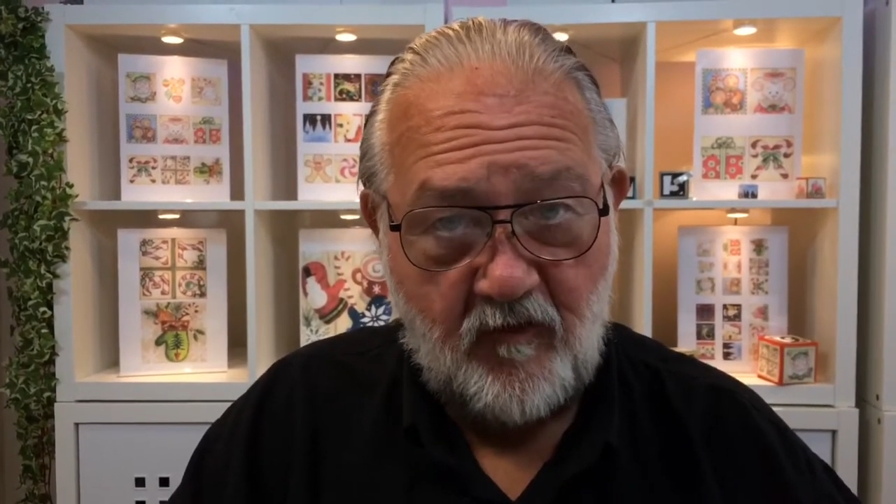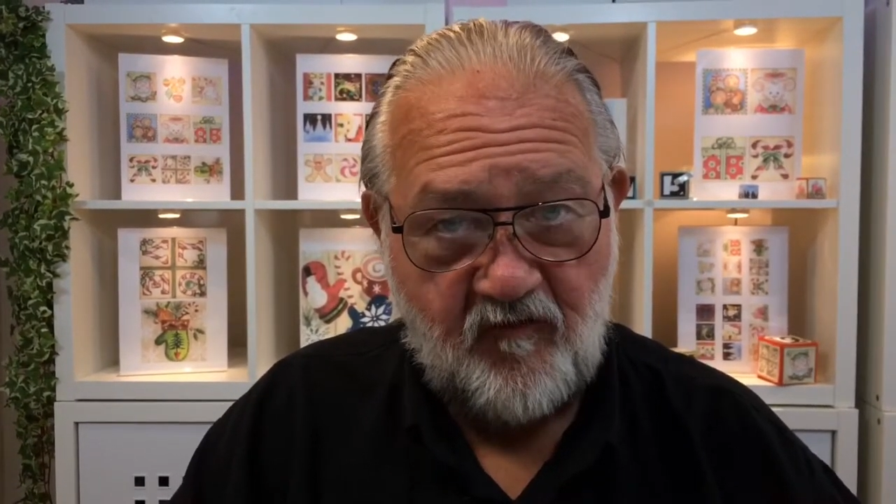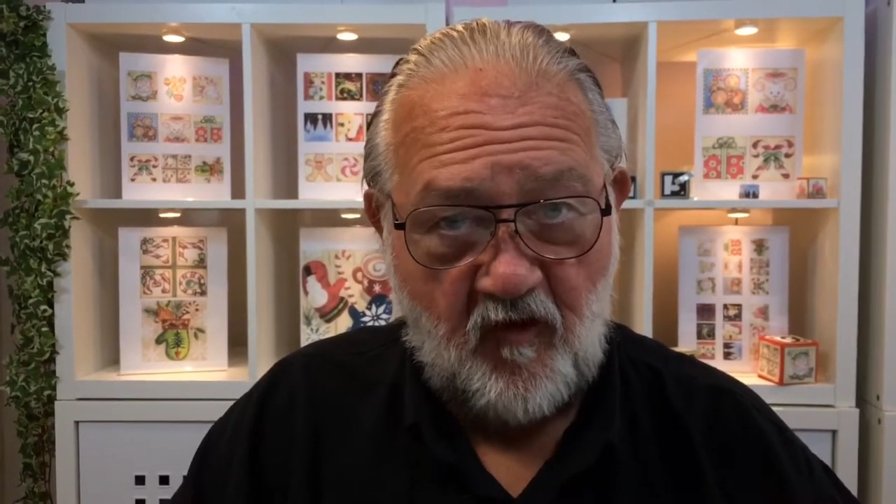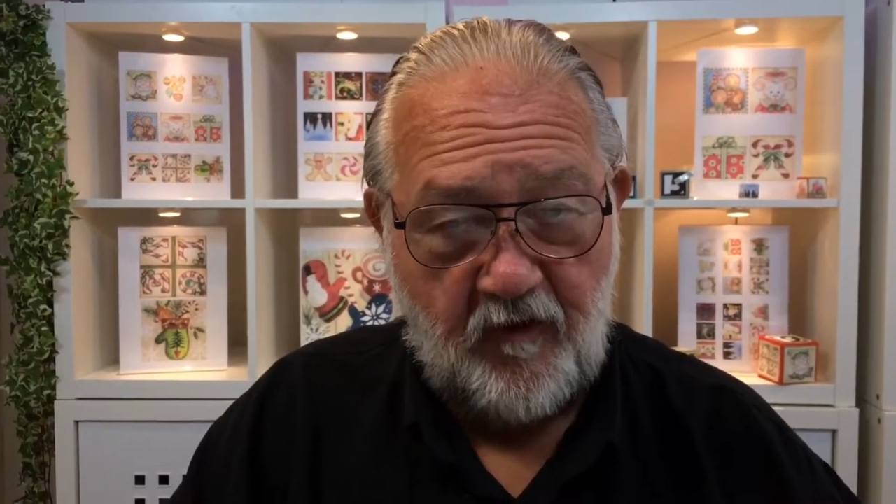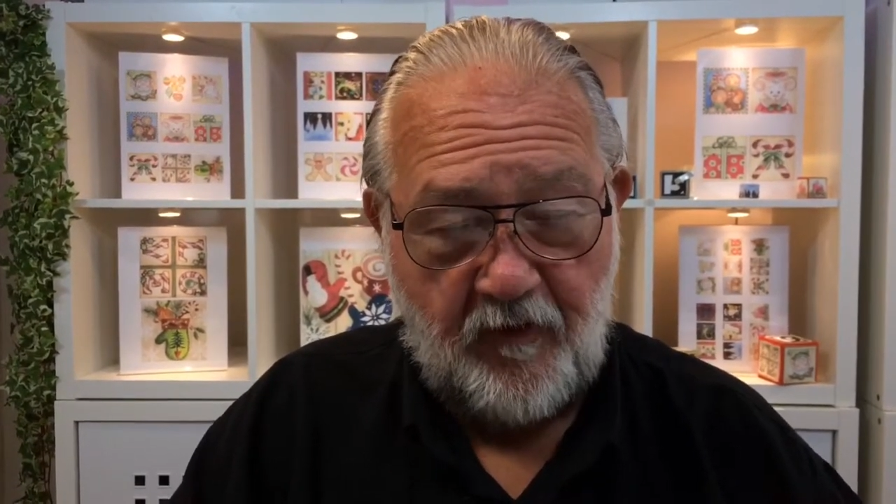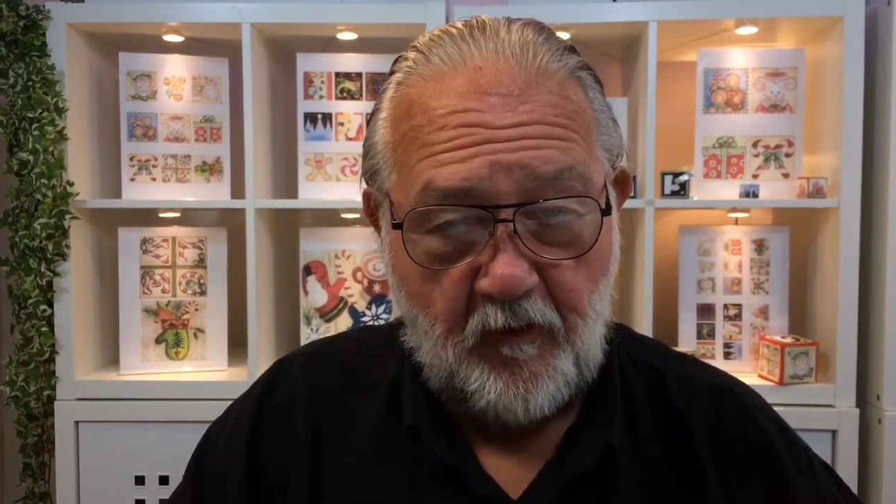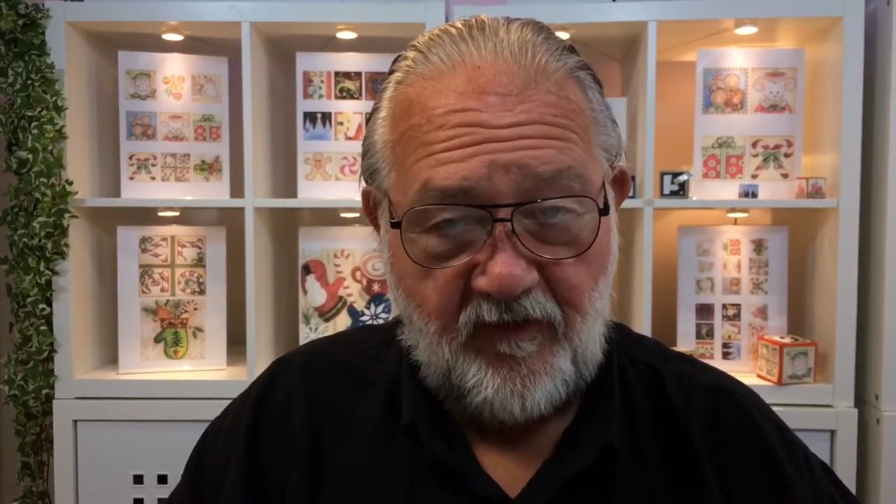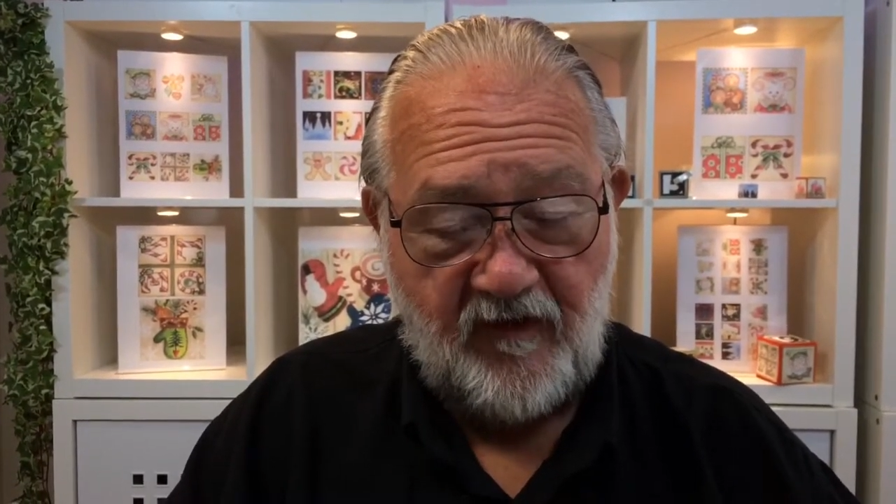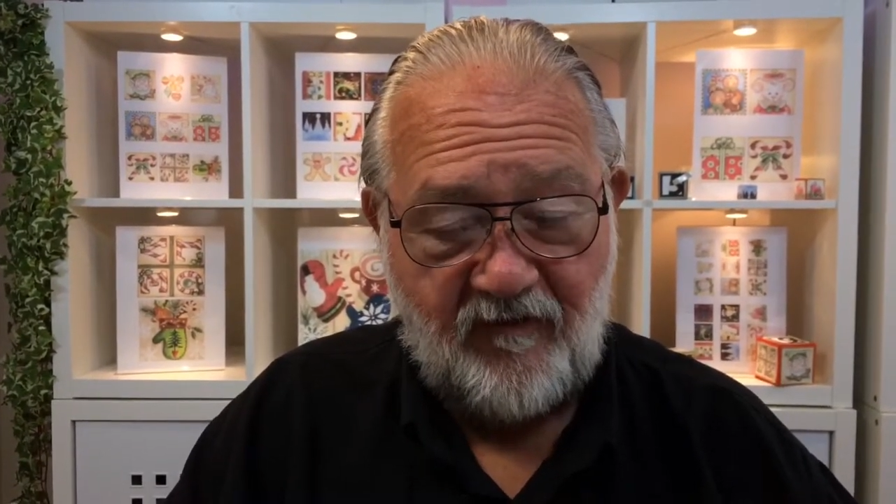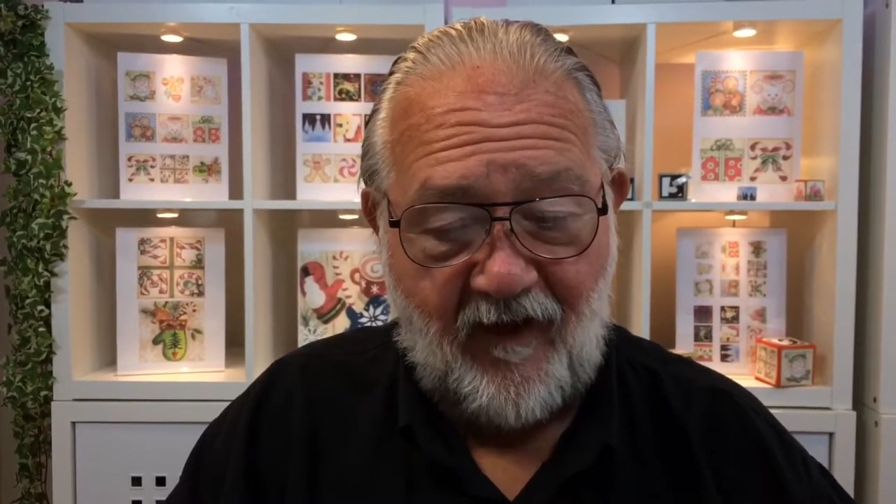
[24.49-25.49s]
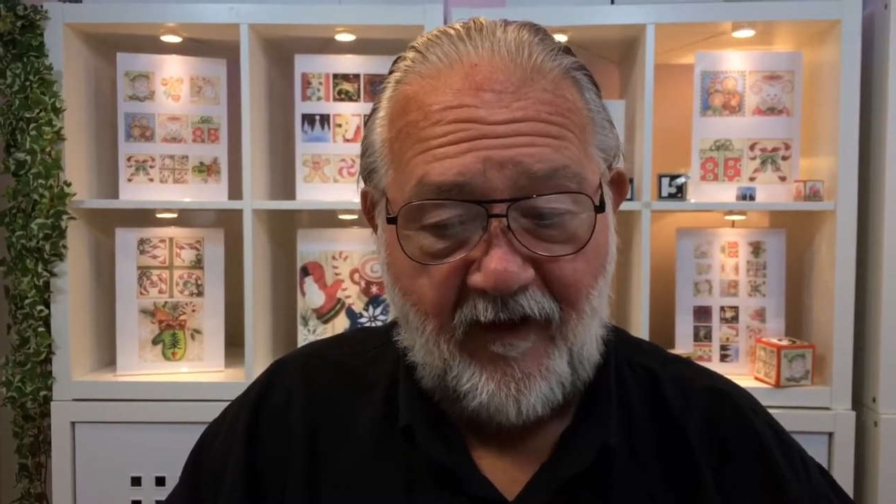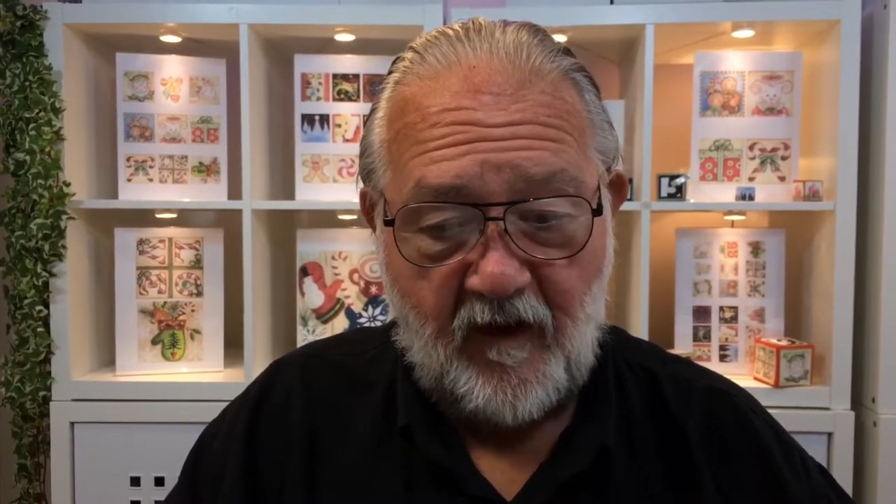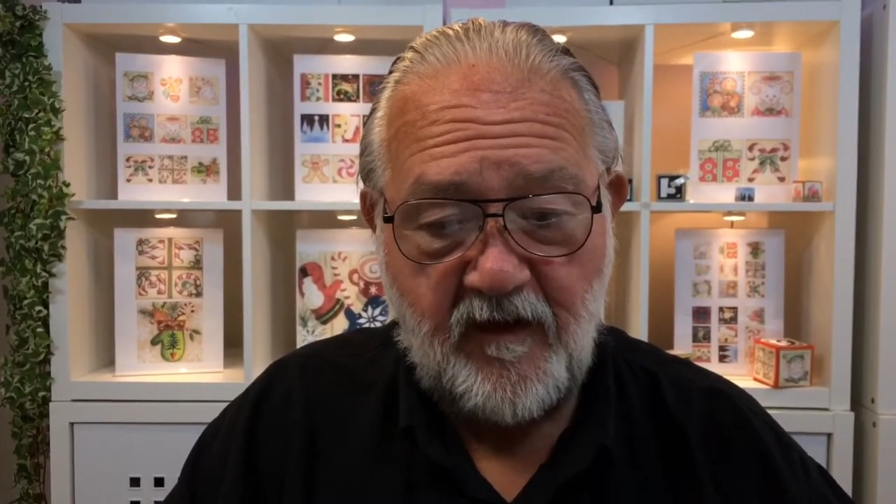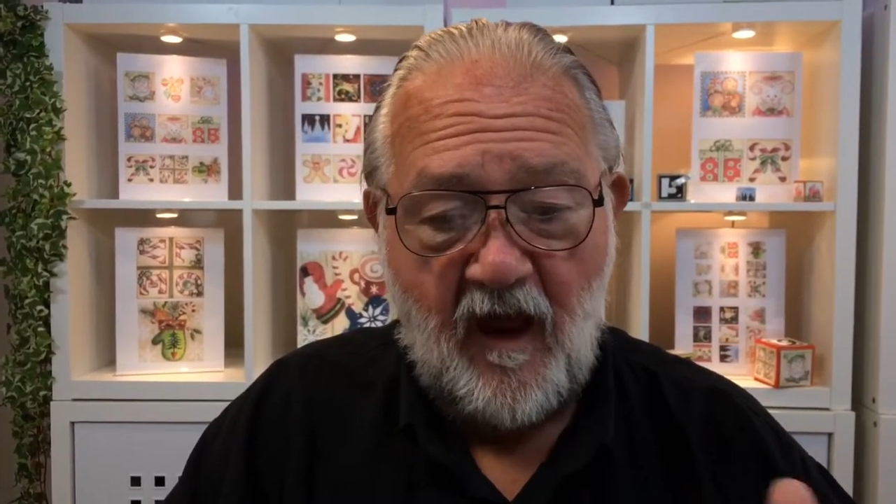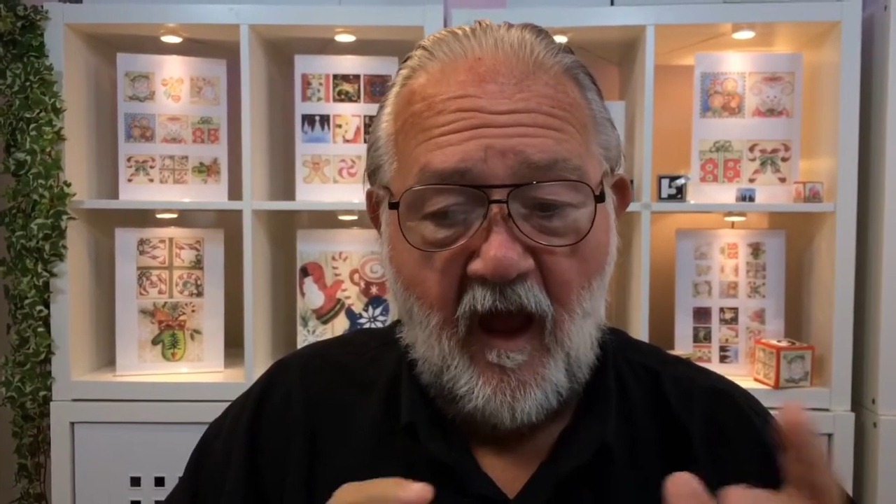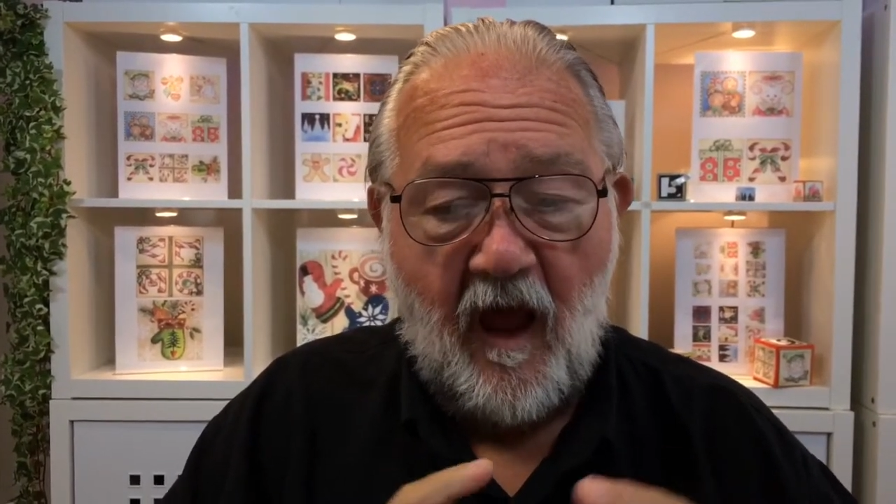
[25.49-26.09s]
I'll show you those in a second.